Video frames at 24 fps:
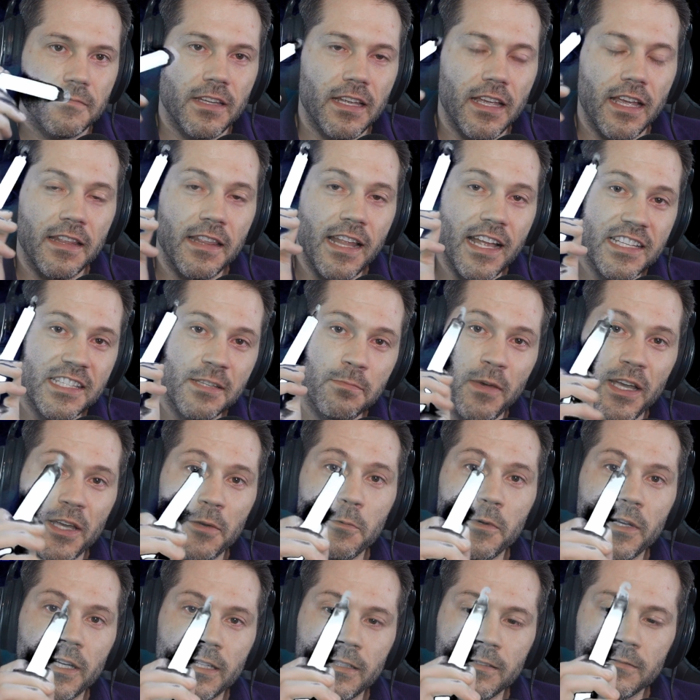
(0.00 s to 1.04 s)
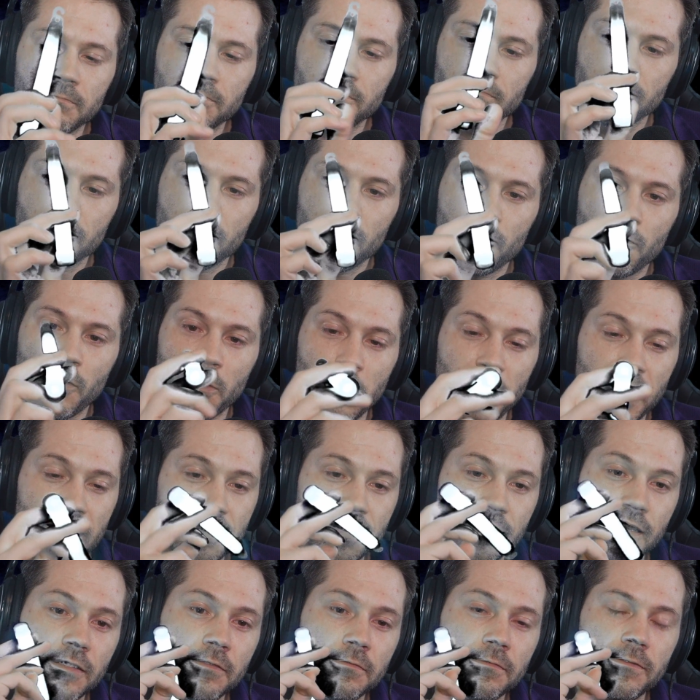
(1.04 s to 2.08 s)
And that's my win for
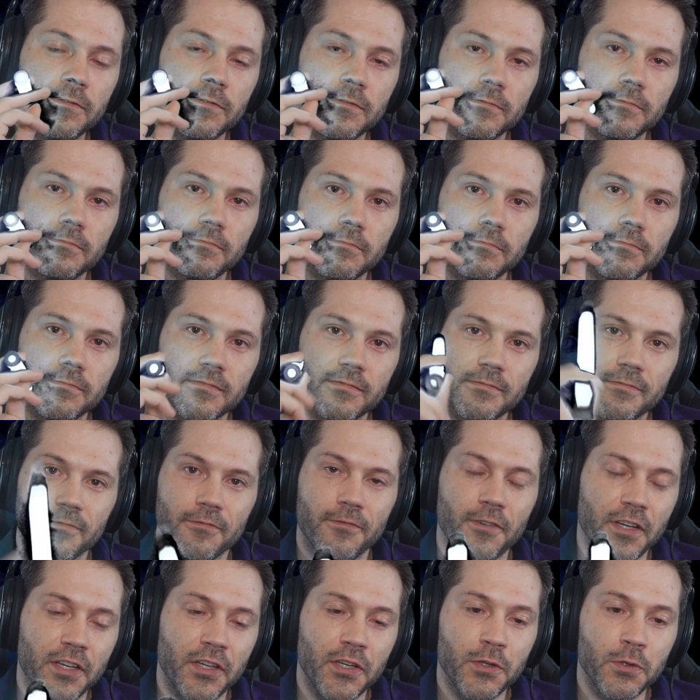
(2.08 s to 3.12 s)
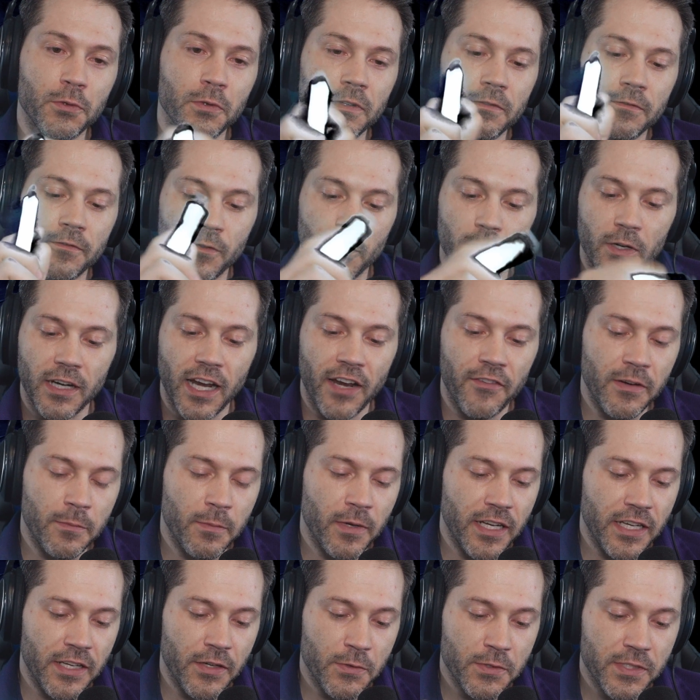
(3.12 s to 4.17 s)
myself, for you, and for
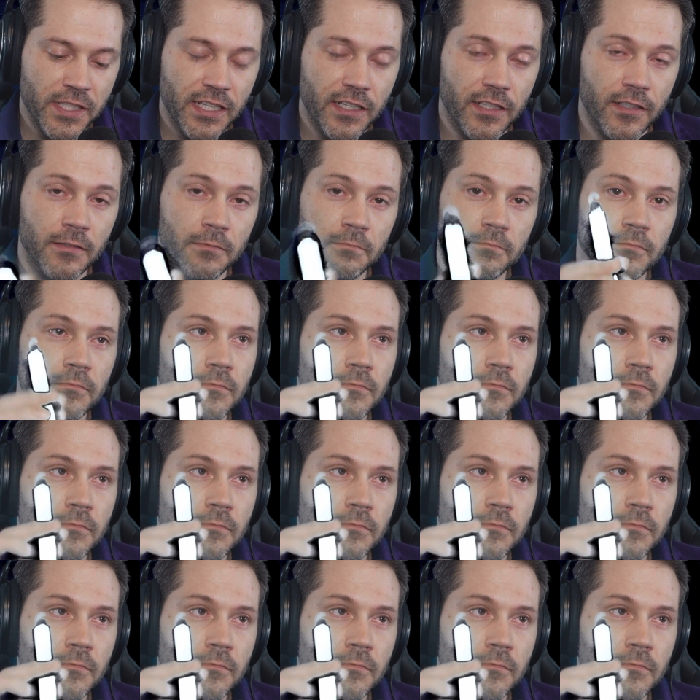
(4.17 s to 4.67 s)
everybody who's here.